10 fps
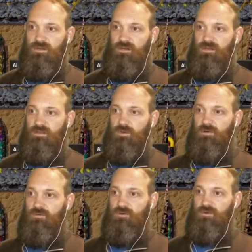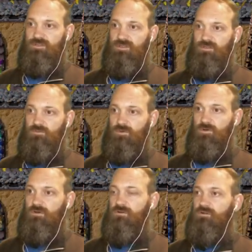You are requesting the
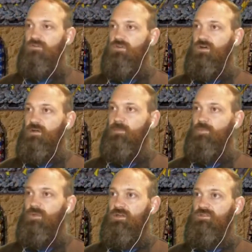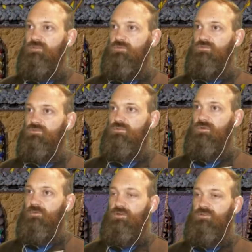wrong type. We actually want to
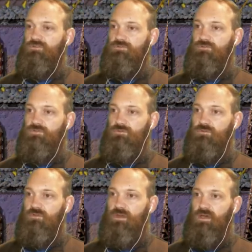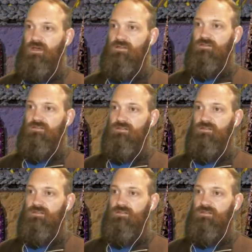upgrade you to that.